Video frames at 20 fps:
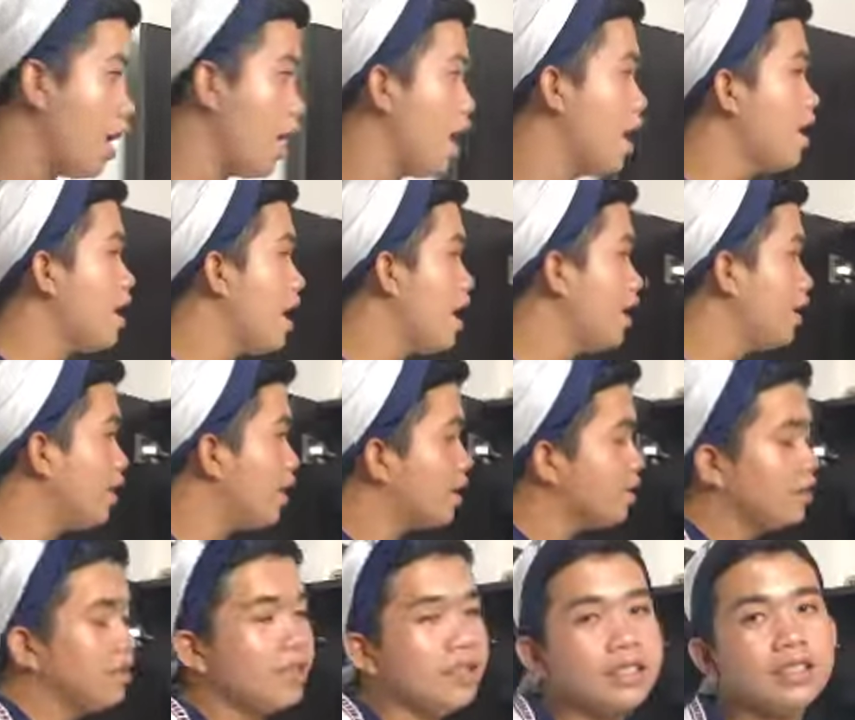Again,
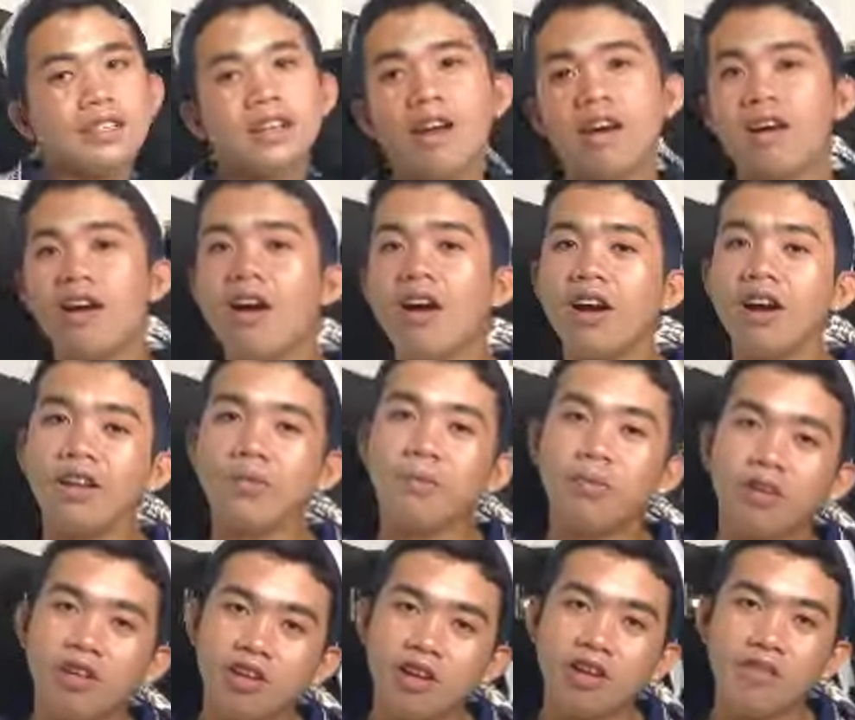this is a
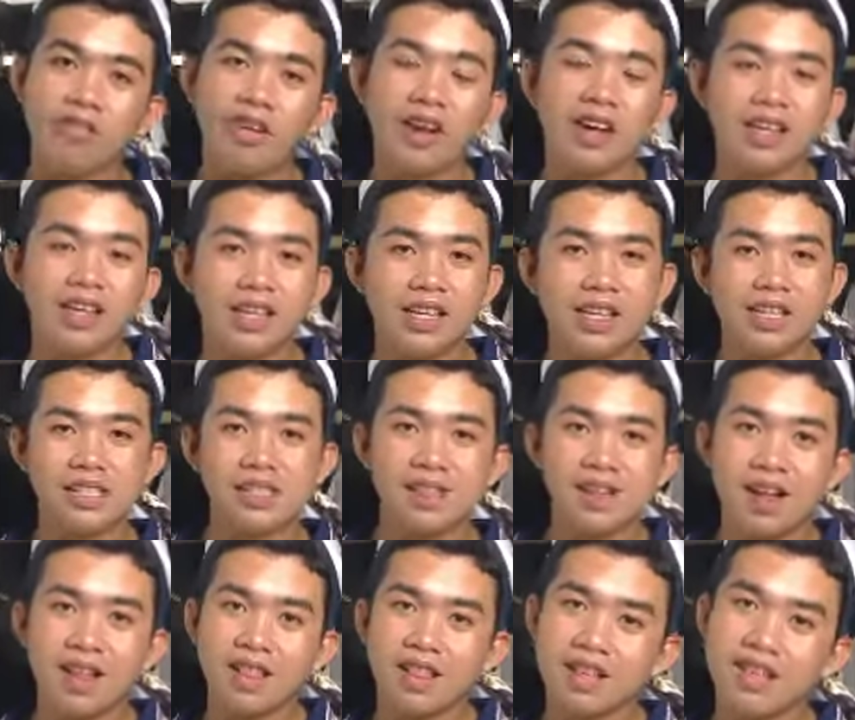heartburn
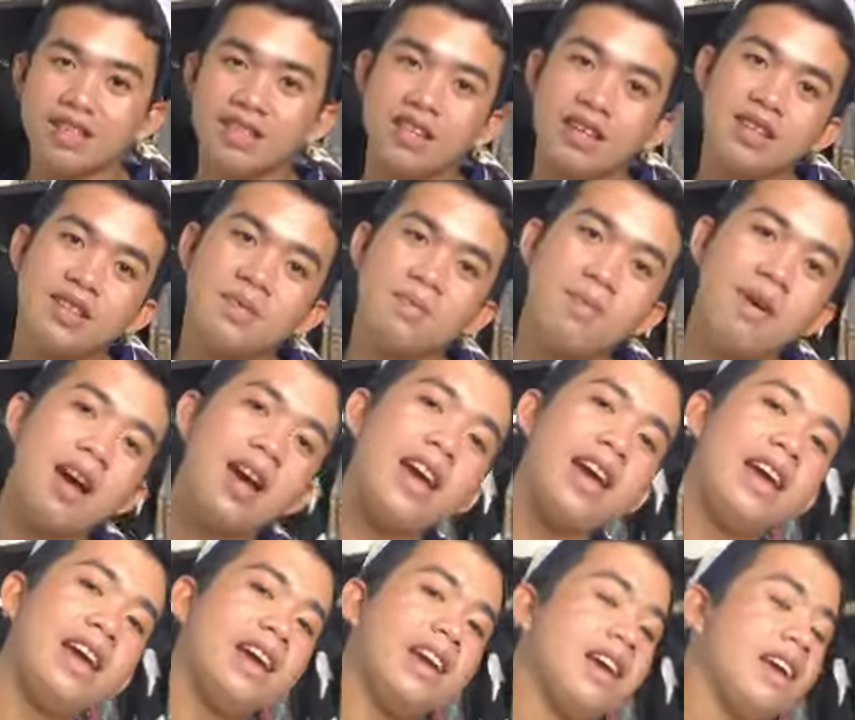Evangelista, and this is
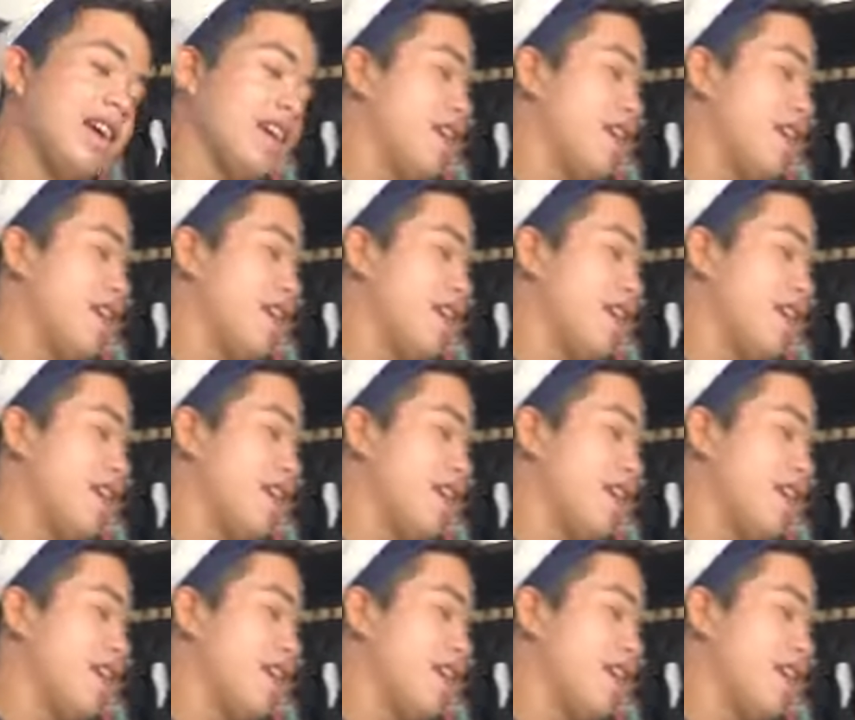my